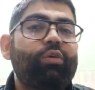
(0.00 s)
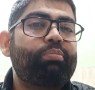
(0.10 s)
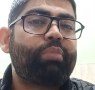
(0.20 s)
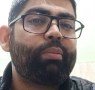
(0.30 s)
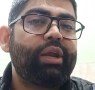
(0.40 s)
of
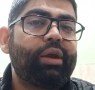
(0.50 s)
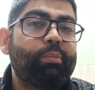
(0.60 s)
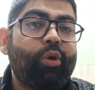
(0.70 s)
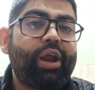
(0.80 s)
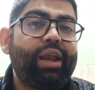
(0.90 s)
public
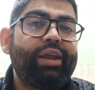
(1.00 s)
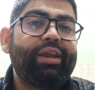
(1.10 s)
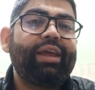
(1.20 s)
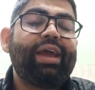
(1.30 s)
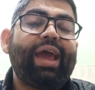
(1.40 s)

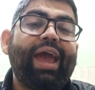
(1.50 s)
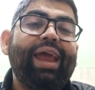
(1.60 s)
morality